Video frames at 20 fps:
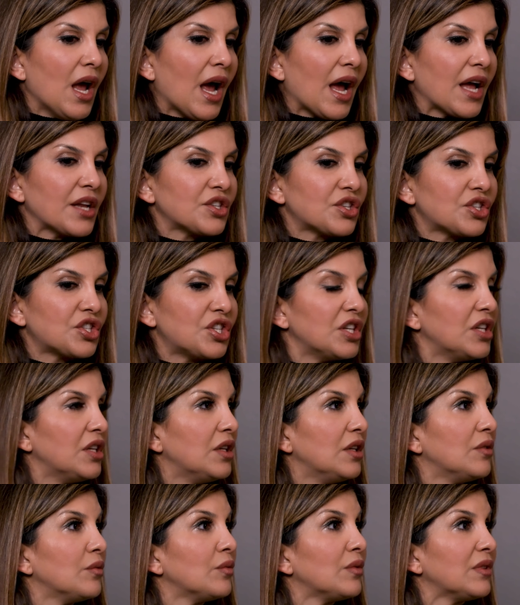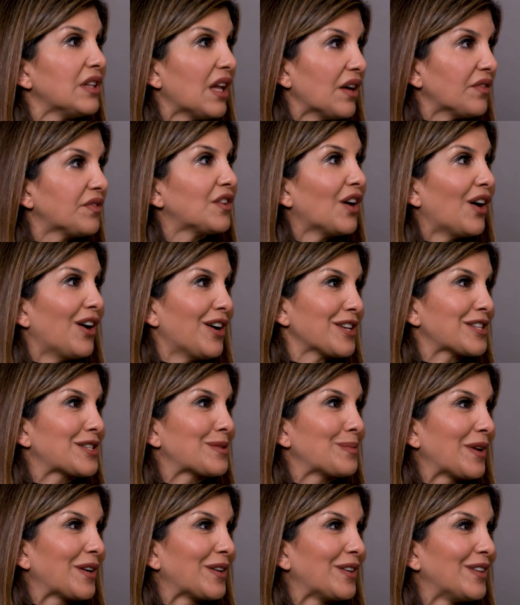and she left the
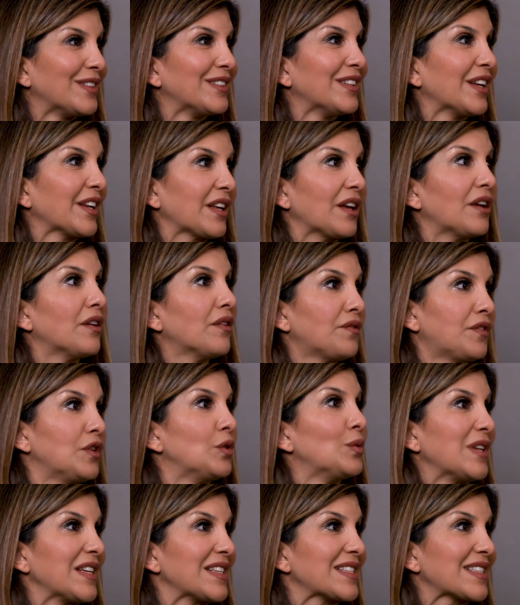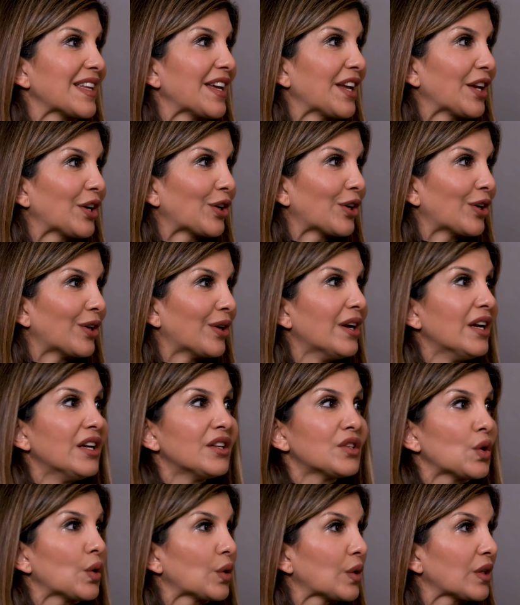hospital like a few days later,
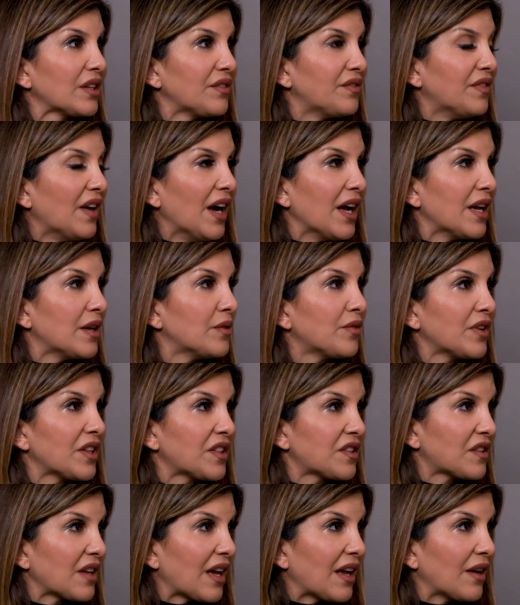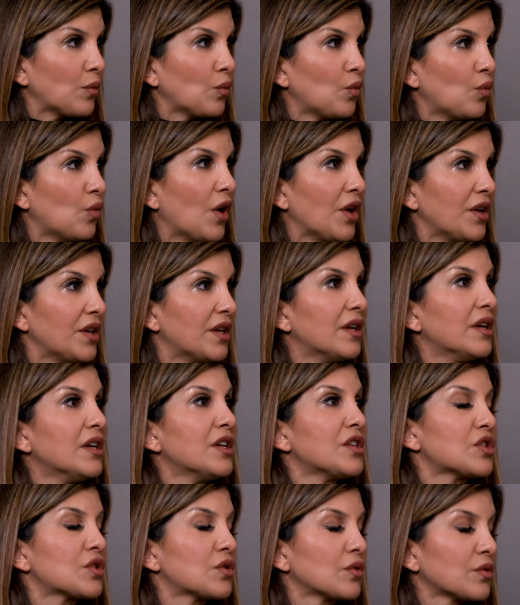totally fine with that one
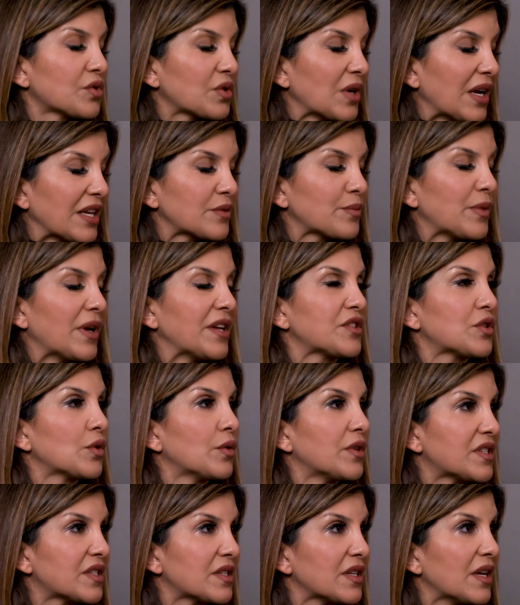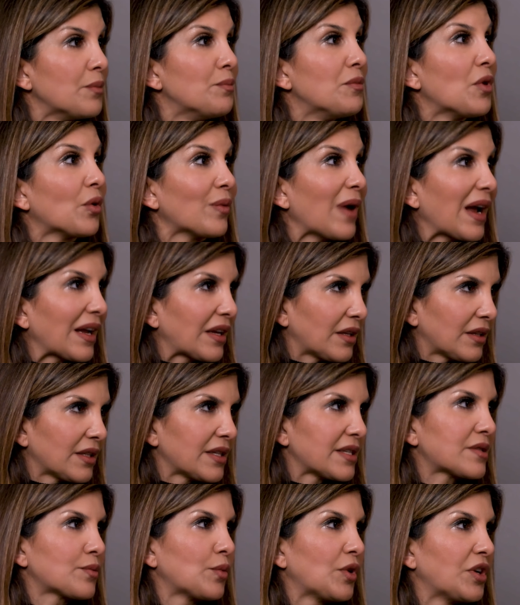stool transplant. So it's
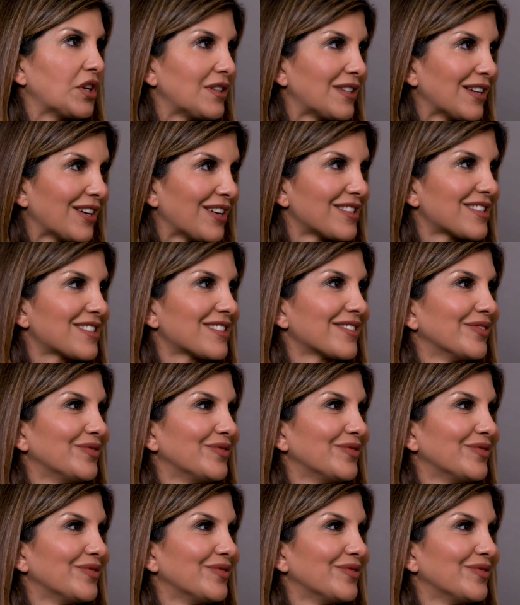miraculous what it does.